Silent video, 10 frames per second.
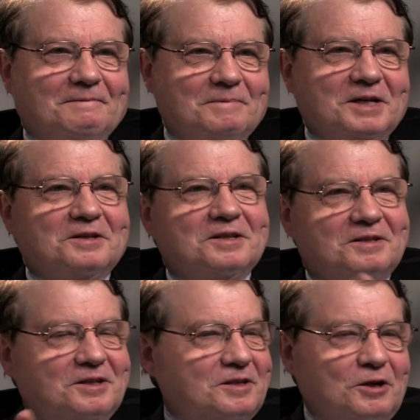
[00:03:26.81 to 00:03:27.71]
But
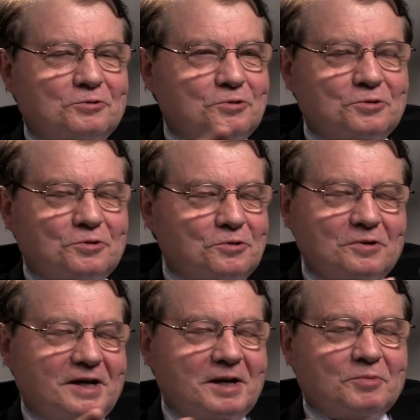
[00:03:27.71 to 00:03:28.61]
there are
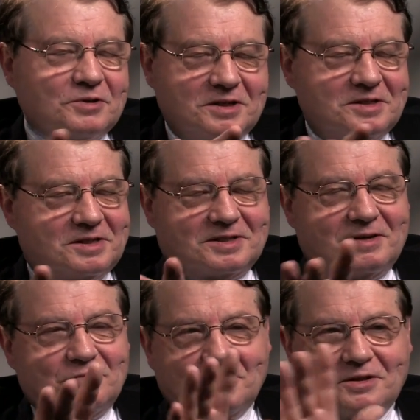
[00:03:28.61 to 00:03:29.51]
all hypotheses.
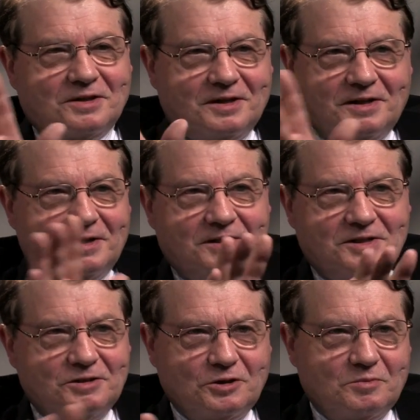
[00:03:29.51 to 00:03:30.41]

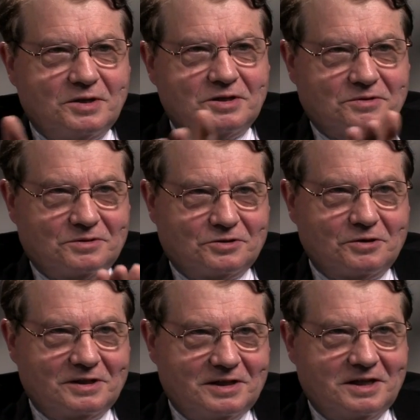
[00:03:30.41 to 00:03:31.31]
This is not based on
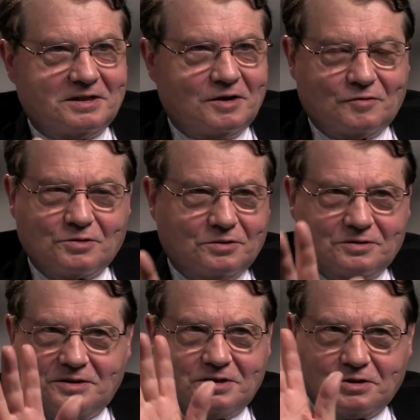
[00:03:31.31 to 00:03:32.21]
solid data, of
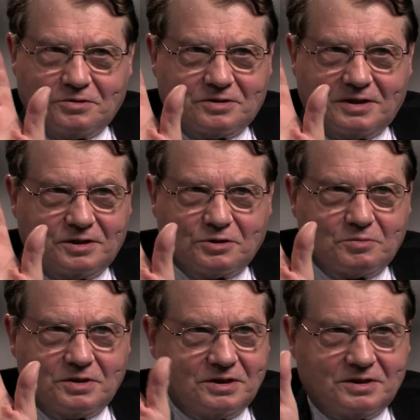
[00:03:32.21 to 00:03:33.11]
course. This is just
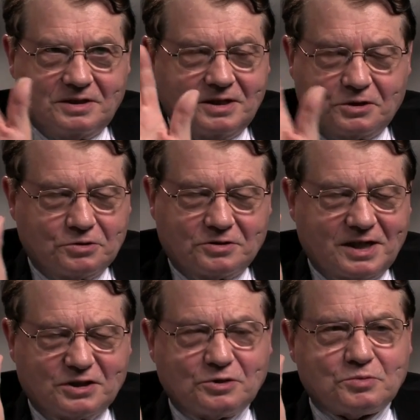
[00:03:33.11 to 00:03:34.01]
they are just
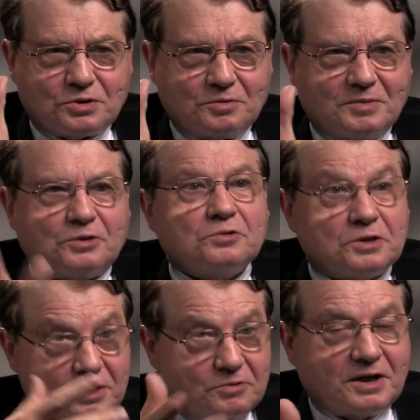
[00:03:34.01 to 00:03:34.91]
assumptions. But
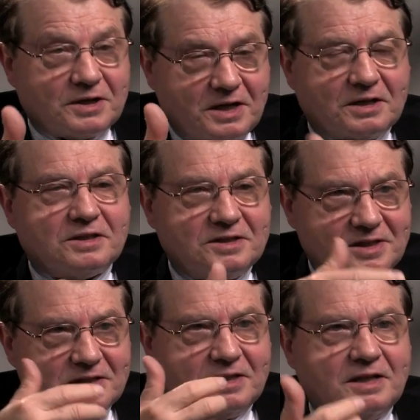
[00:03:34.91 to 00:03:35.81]
you are right.
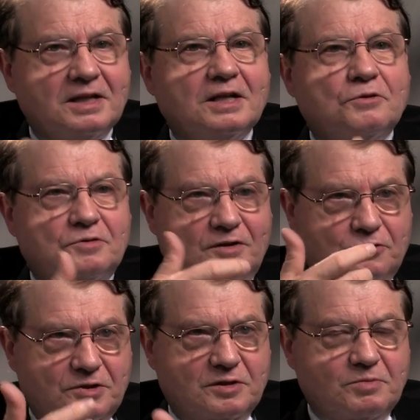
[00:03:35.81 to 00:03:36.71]
We have
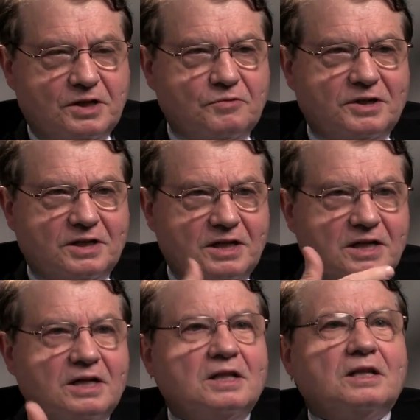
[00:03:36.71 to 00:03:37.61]
to explain
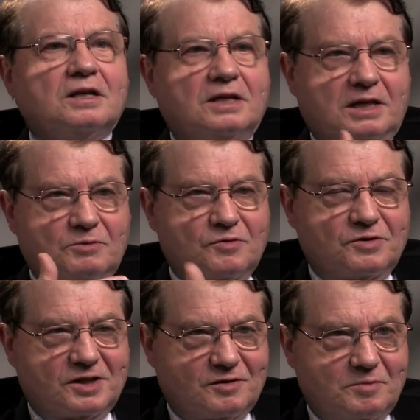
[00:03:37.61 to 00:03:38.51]
why
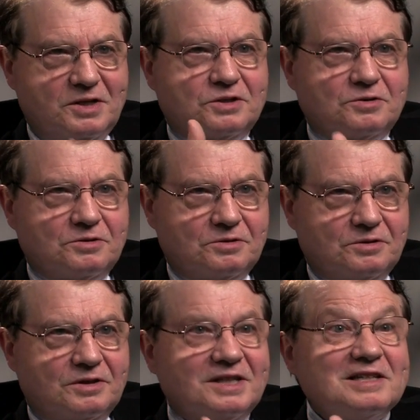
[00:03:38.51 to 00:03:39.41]
hemophiliacs have been
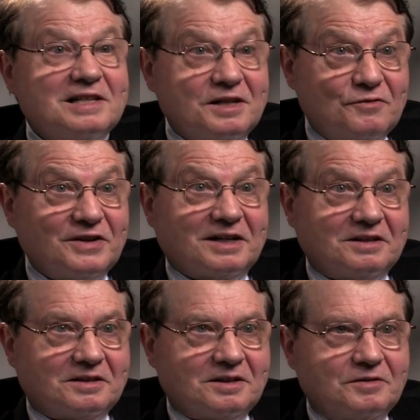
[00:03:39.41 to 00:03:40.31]
so easily
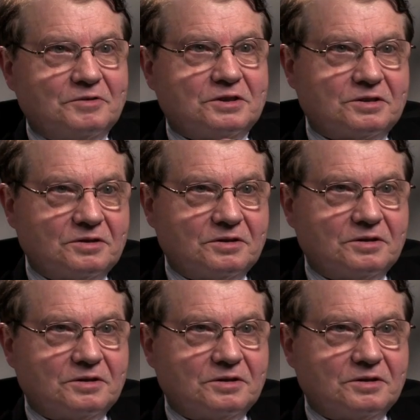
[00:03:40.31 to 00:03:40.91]
infected with